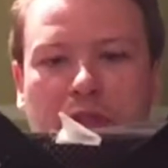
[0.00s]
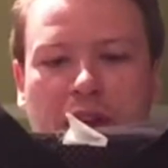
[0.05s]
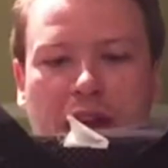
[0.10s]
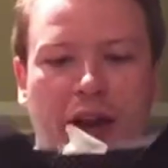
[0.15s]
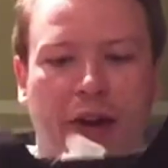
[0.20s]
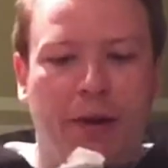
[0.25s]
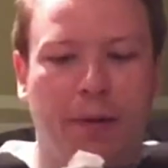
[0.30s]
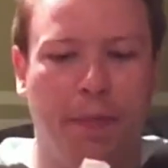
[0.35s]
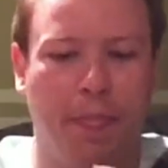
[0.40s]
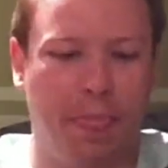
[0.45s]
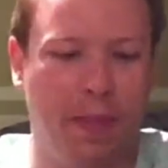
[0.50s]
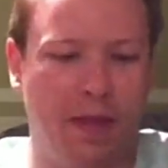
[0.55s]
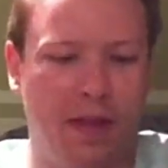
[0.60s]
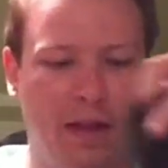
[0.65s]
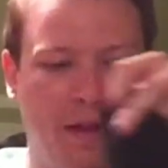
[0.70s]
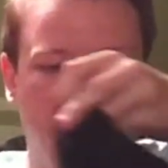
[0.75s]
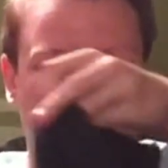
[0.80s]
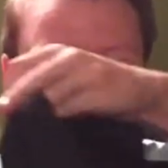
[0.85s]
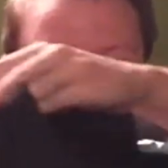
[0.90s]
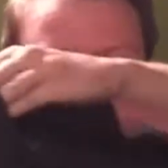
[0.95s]
there.
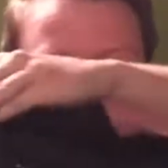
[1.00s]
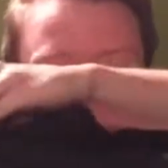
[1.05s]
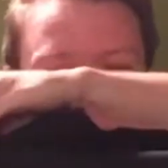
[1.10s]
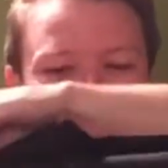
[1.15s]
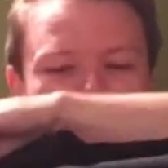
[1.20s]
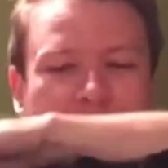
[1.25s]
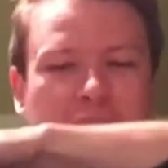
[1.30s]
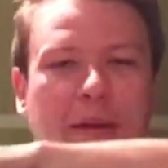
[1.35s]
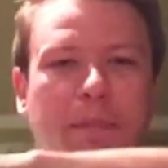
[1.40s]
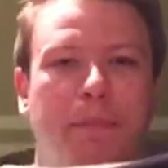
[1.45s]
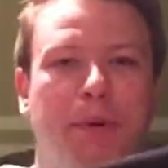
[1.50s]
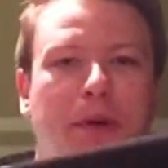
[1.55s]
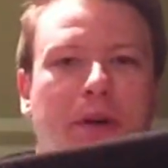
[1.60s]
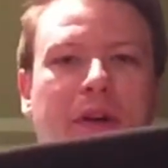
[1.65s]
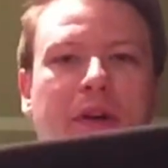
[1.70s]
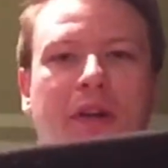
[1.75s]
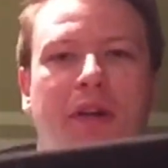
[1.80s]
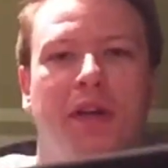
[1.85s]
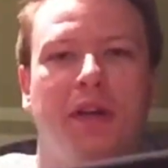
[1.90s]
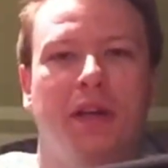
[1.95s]
If you look at a
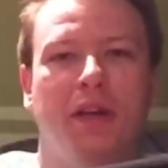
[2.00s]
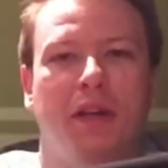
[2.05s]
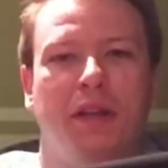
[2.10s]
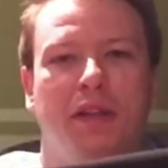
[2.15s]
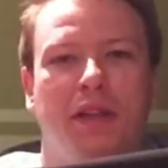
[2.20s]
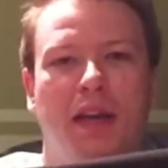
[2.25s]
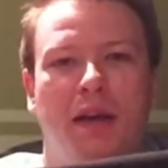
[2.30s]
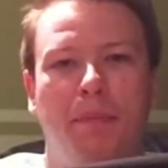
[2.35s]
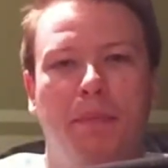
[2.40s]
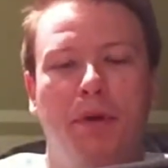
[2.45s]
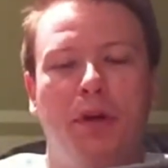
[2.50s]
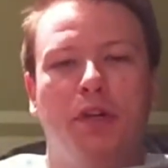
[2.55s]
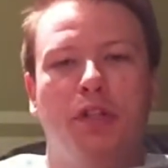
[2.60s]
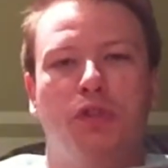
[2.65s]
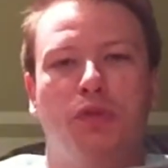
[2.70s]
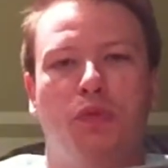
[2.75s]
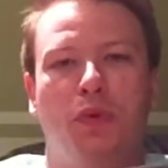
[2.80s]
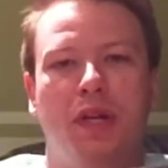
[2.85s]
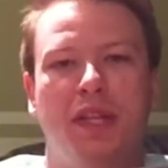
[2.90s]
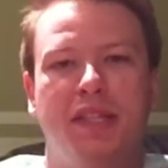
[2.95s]
number, number
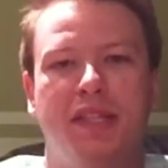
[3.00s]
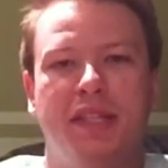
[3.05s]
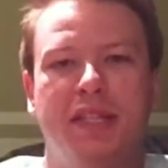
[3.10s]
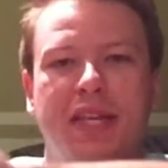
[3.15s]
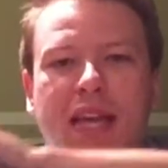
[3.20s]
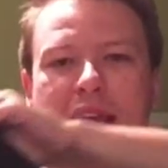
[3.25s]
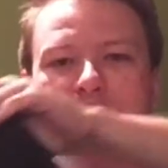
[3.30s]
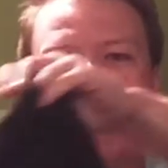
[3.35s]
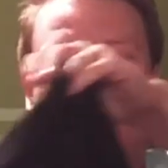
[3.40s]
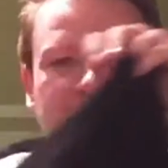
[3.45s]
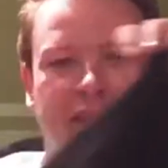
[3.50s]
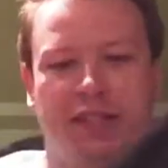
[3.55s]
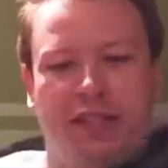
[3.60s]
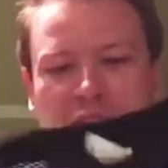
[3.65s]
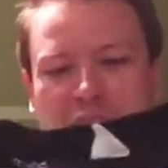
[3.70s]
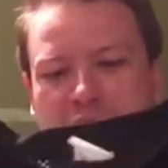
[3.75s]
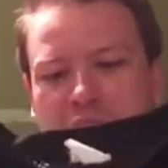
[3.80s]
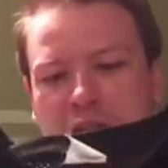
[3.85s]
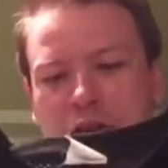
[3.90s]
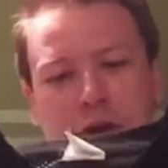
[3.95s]

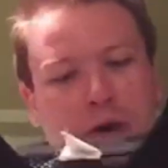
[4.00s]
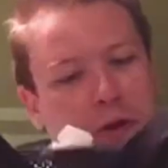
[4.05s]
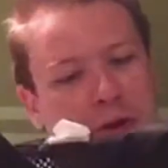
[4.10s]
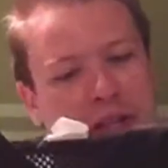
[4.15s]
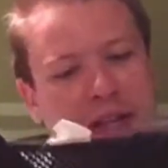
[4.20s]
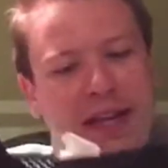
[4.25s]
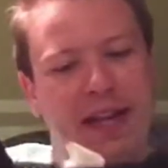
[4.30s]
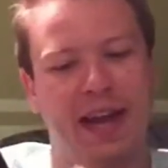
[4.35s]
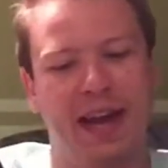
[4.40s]
28, Nolan